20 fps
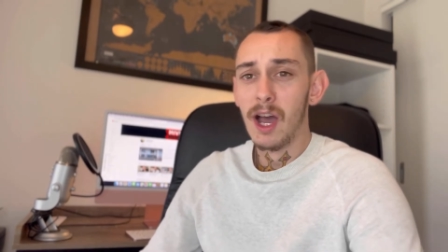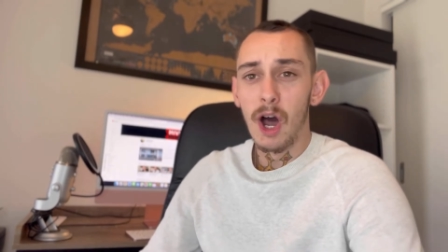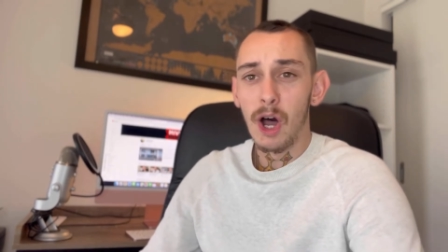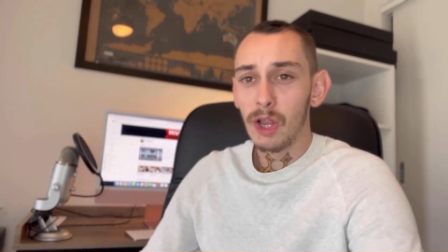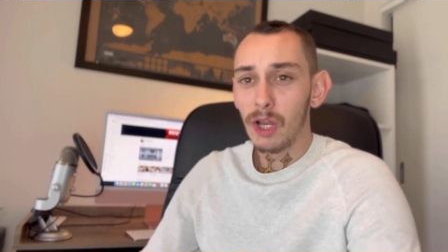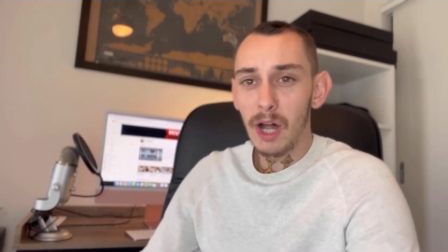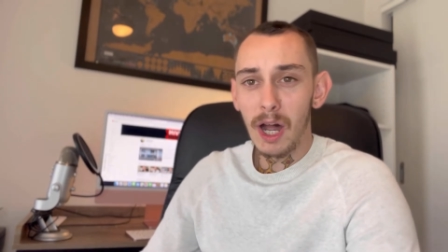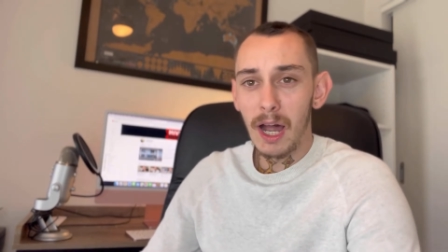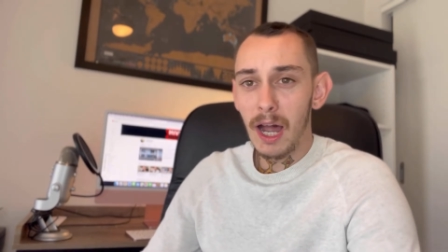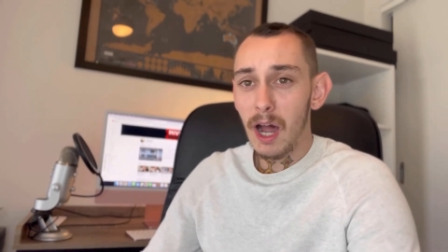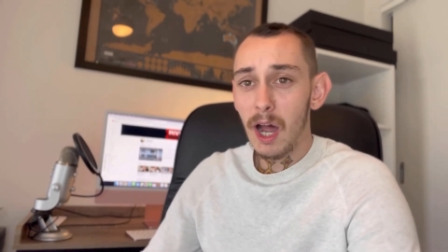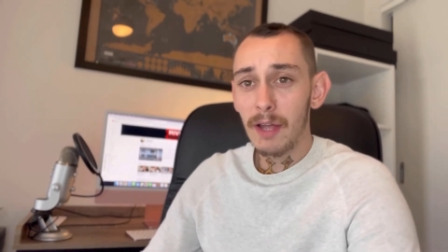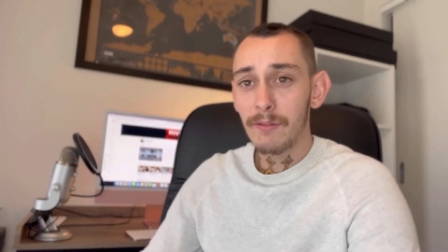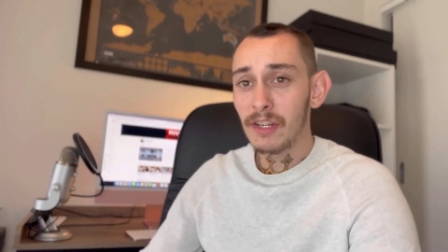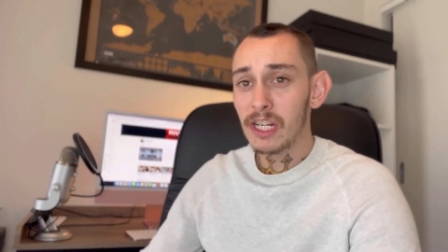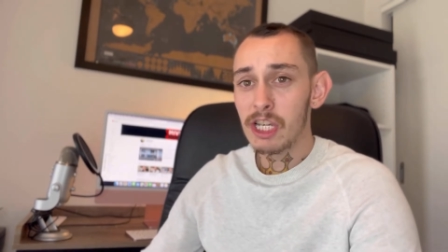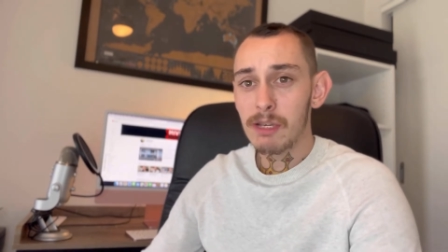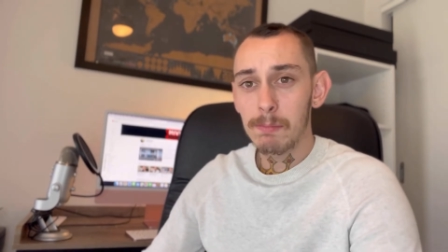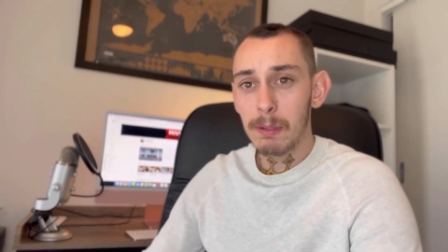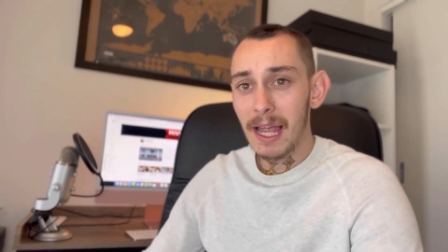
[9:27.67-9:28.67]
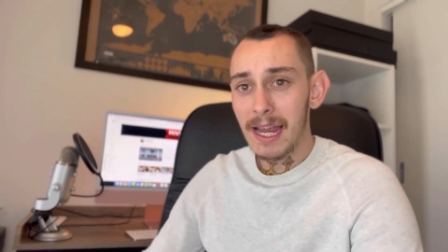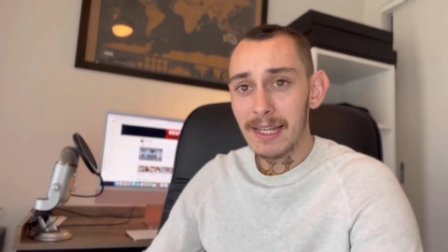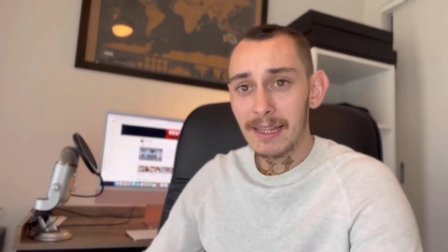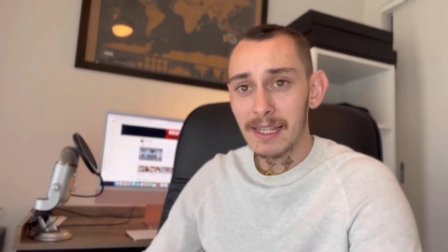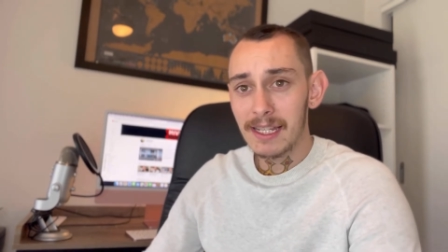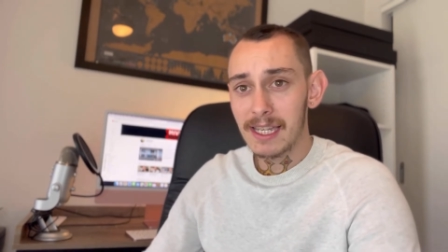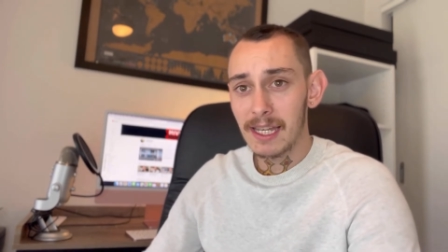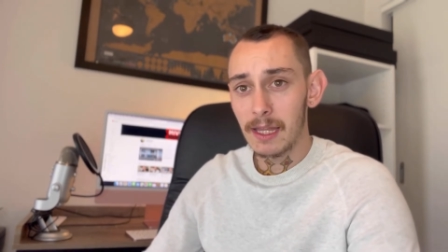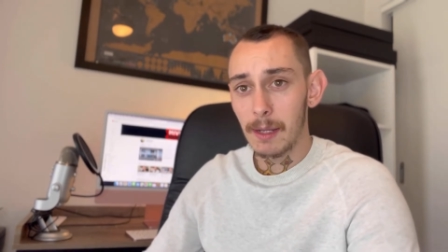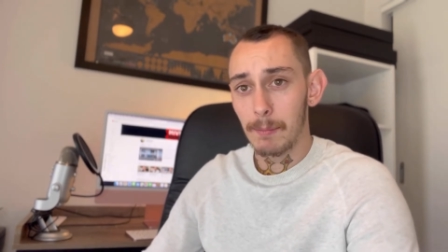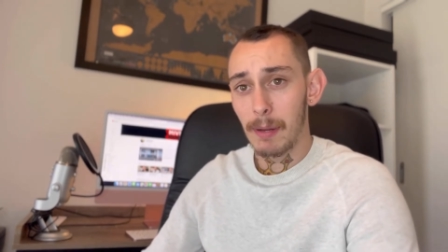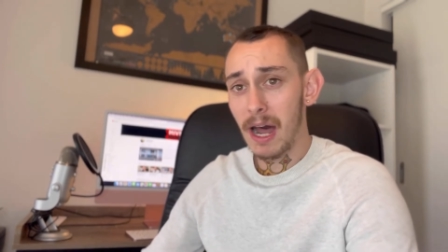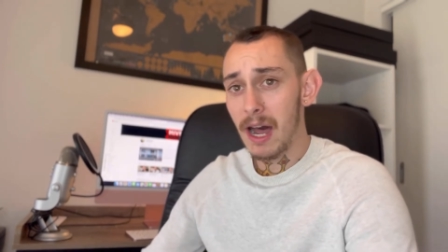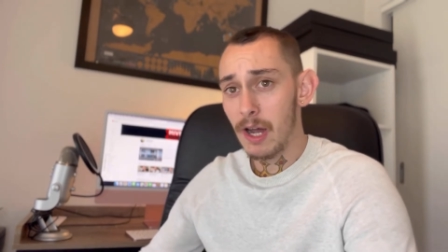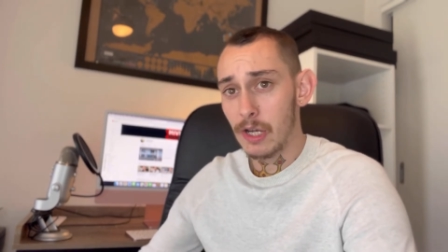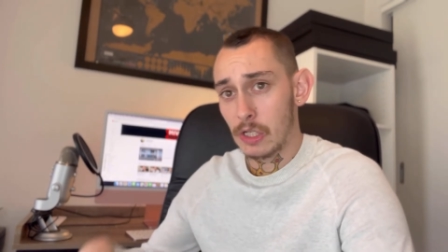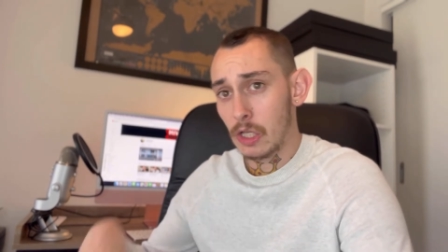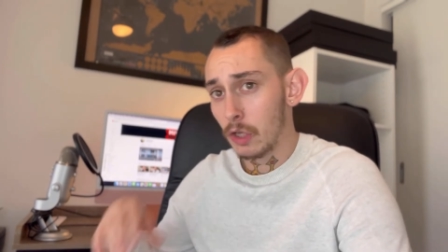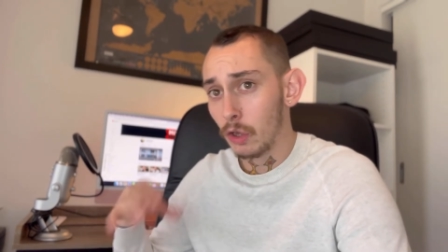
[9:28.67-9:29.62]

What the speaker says: I've explained this in the past.